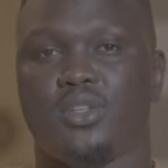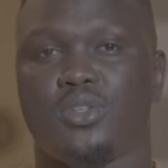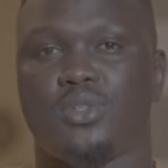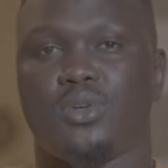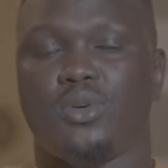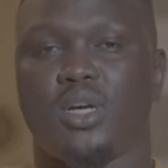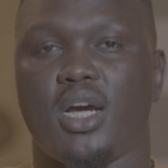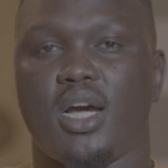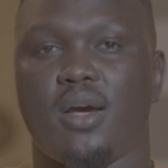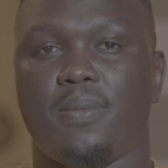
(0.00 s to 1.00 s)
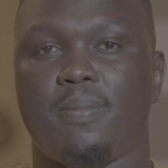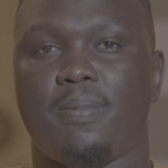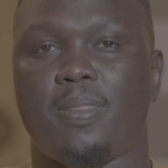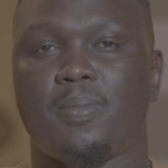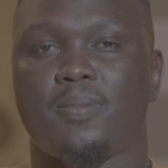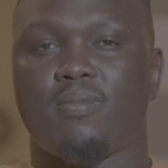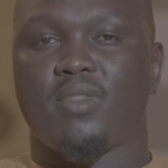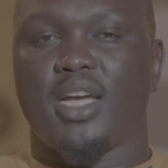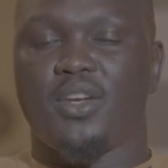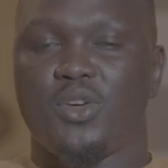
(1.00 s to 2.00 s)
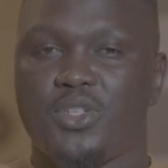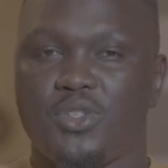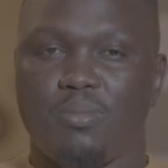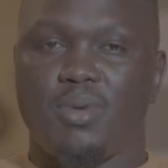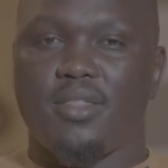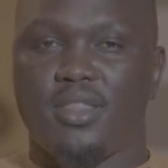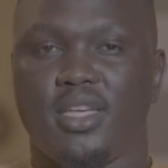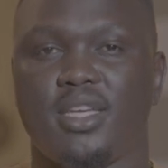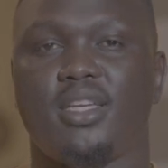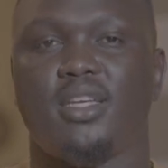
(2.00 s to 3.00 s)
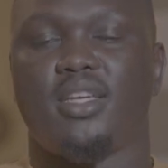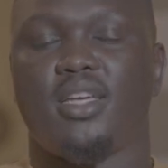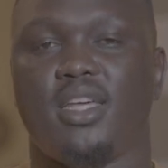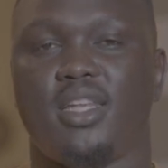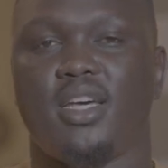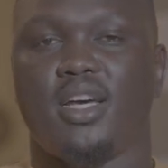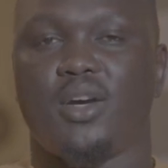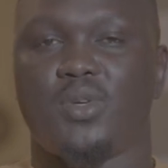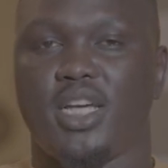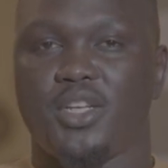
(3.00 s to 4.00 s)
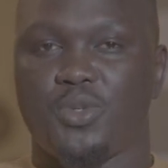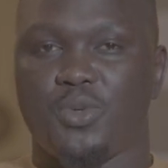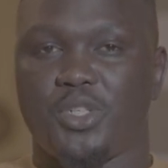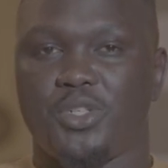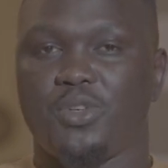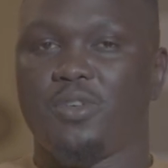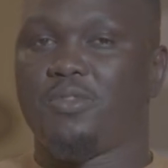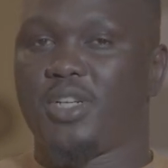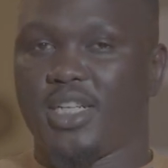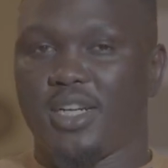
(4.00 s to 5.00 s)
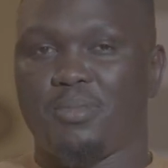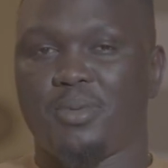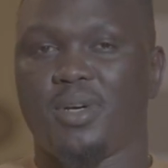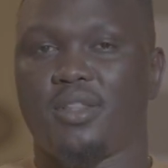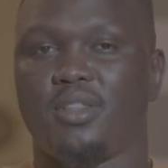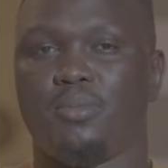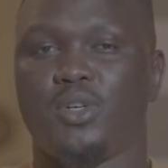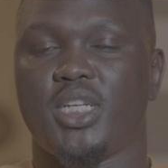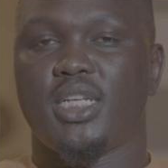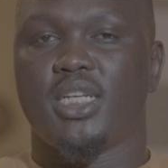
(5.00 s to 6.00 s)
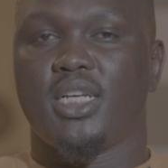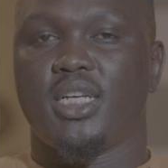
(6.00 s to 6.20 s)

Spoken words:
So I know it's your birthday, and I would like to wish you a very happy birthday, Bonnie.